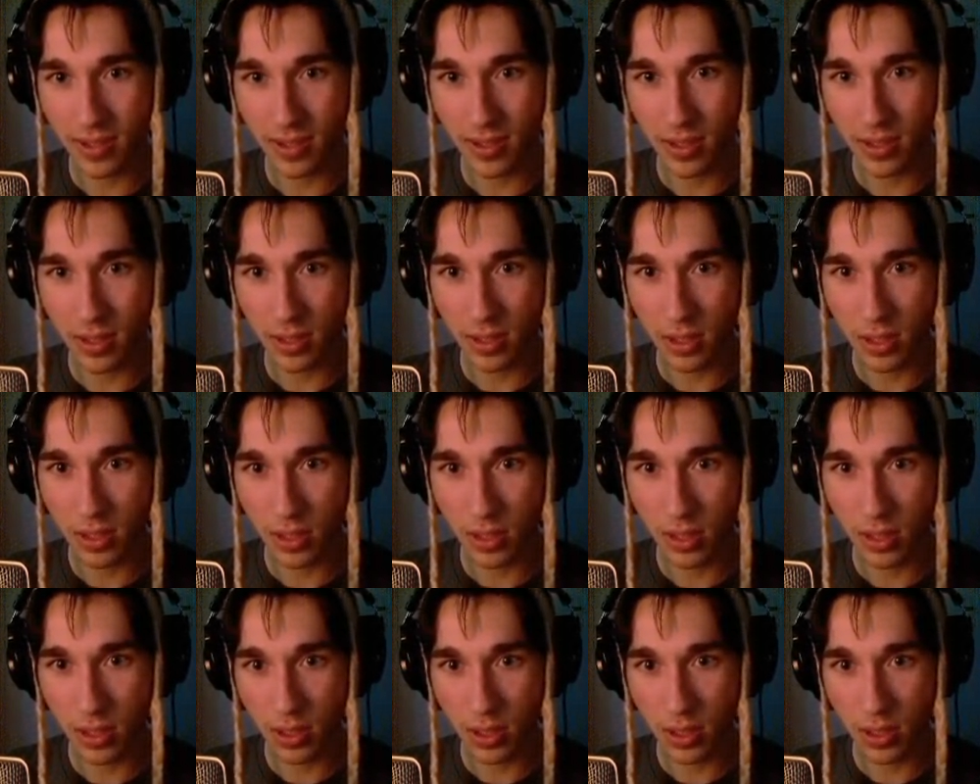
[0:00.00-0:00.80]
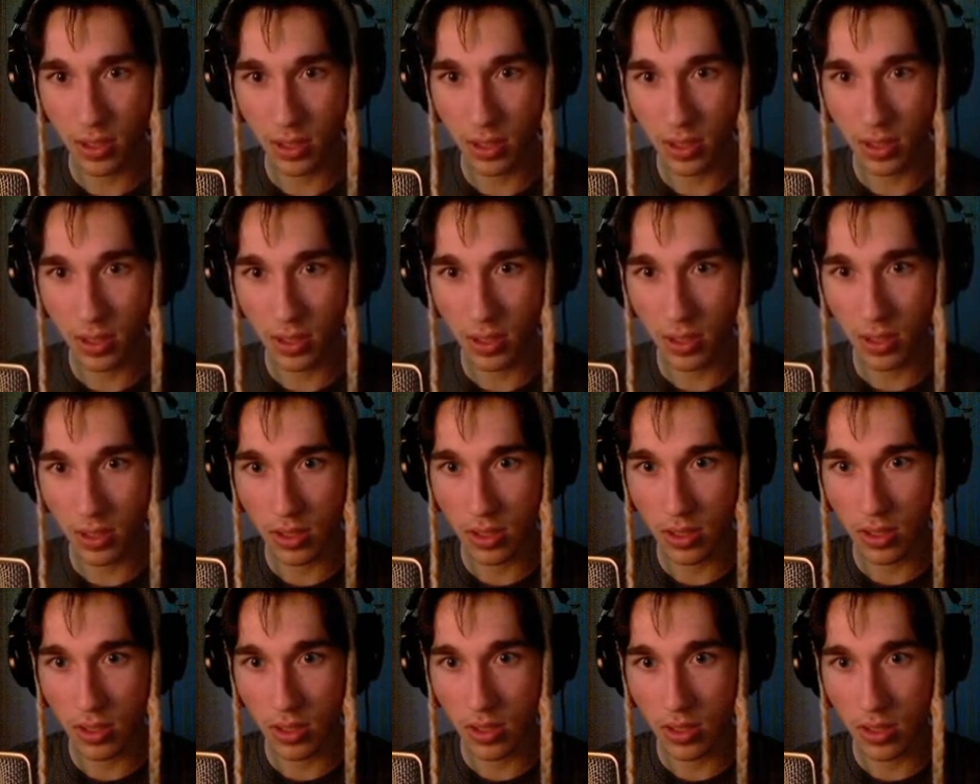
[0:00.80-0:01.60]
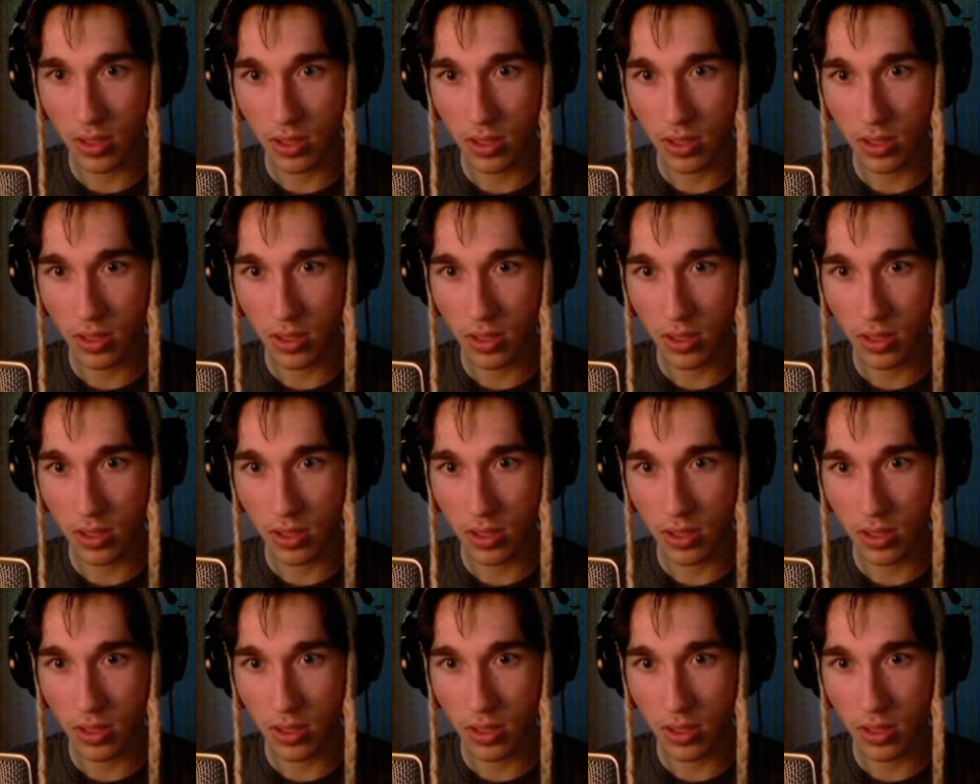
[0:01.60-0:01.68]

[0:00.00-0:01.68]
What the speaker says: [no speech]